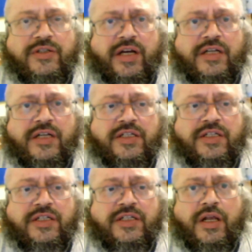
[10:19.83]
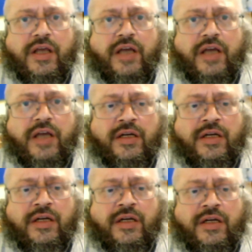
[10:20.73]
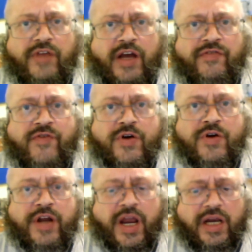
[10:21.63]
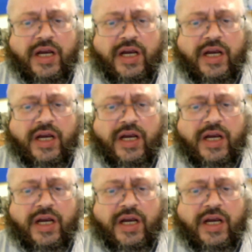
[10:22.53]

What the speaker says: and living on foreign aid.